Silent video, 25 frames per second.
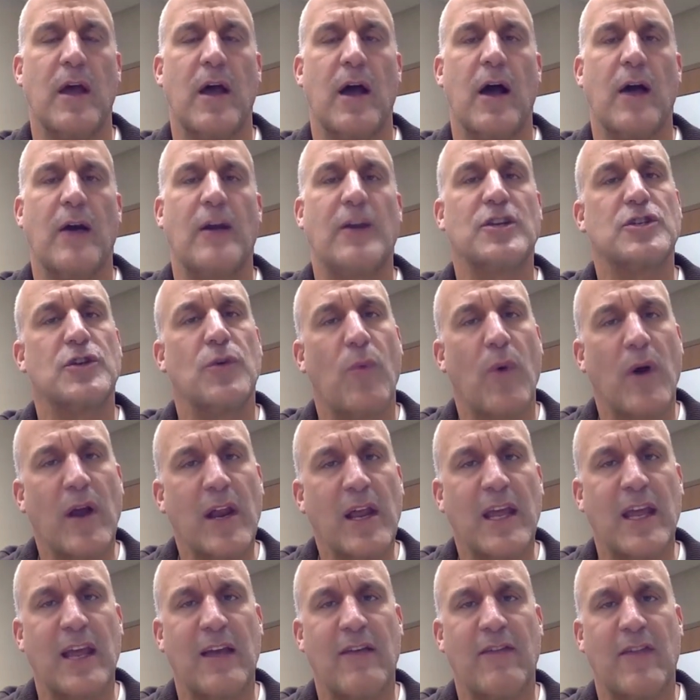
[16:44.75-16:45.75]
because uh, you want
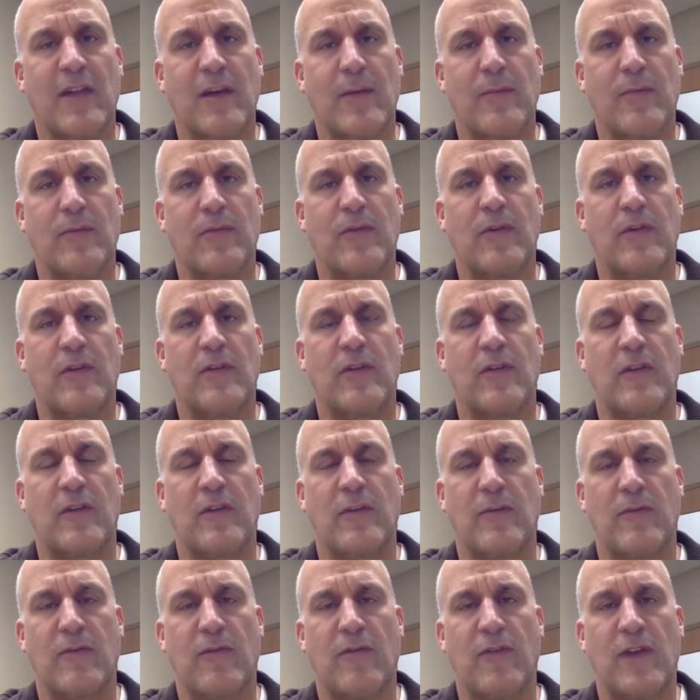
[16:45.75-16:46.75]
to give them
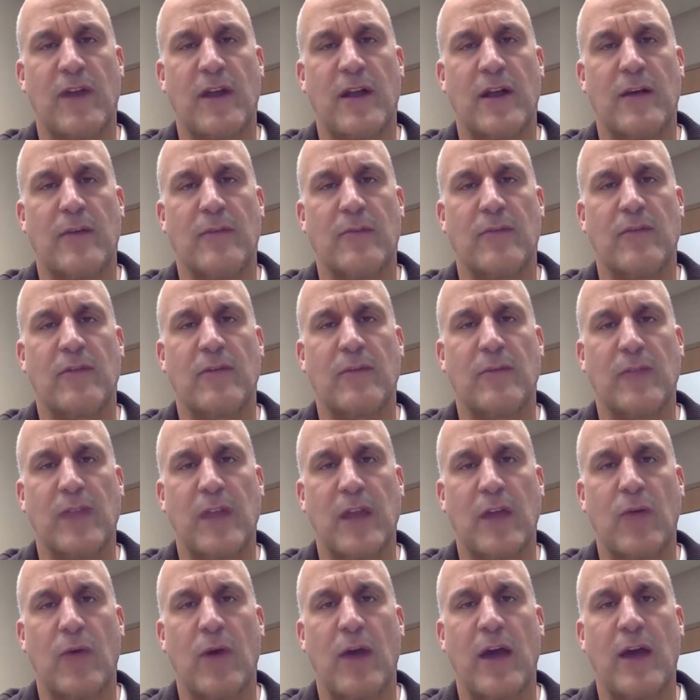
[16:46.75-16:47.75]
some freedom, some
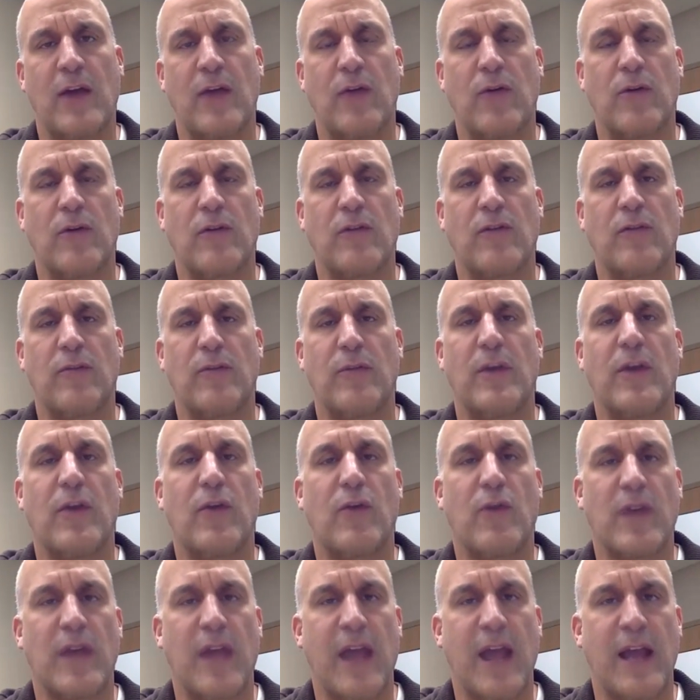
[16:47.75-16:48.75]
leeway in order to be
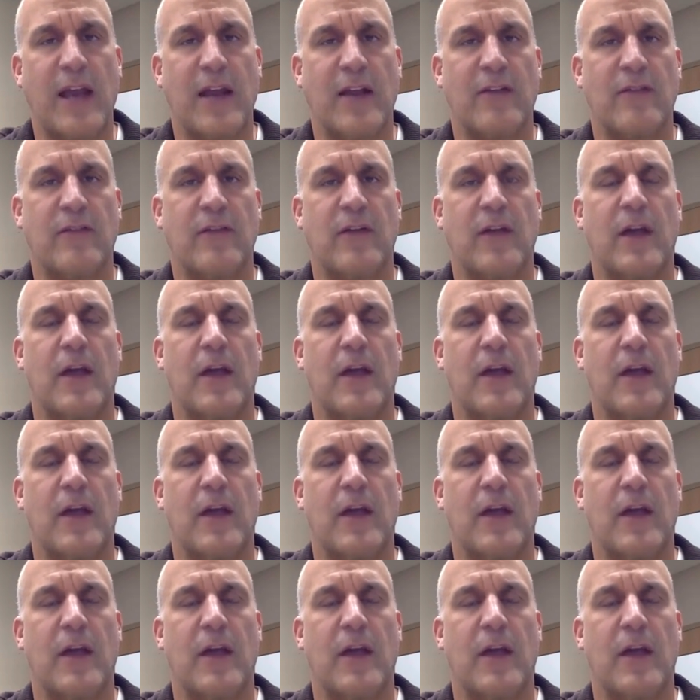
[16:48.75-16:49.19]
creative,